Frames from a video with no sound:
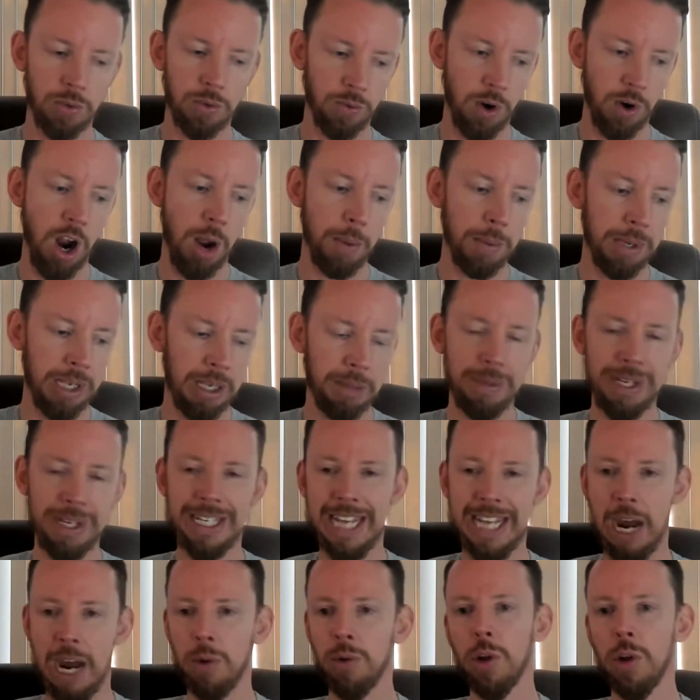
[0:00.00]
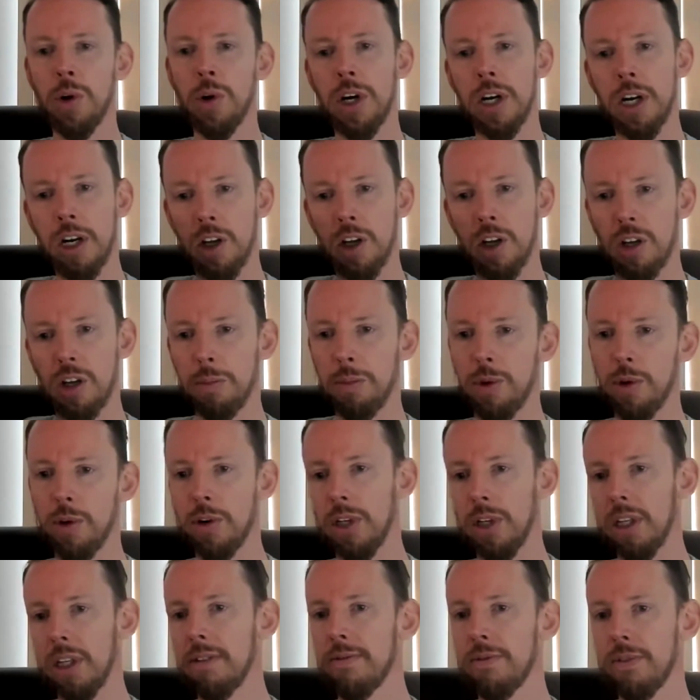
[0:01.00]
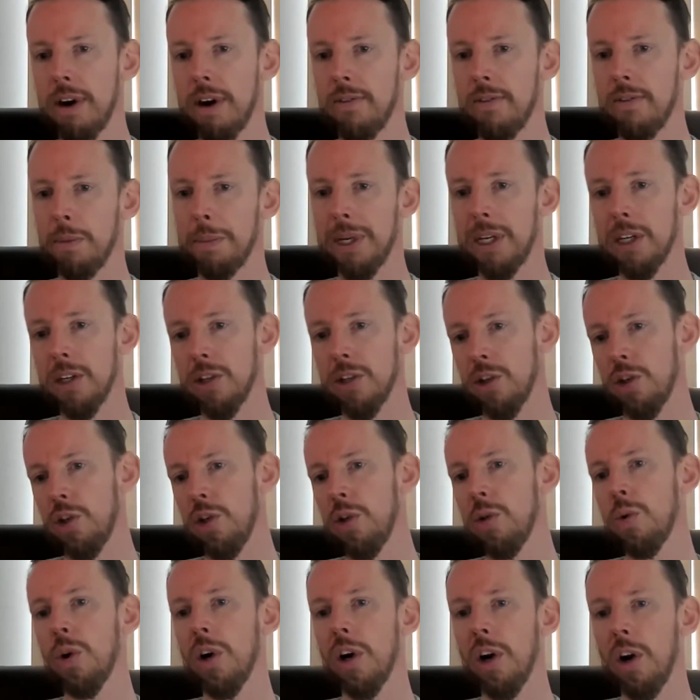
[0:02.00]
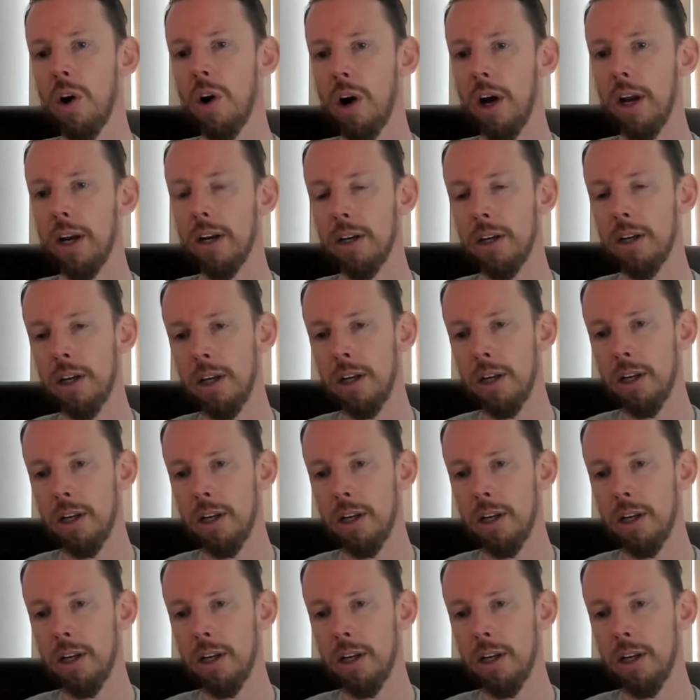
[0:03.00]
Rob, can be downloaded into a computer and live forever because you are not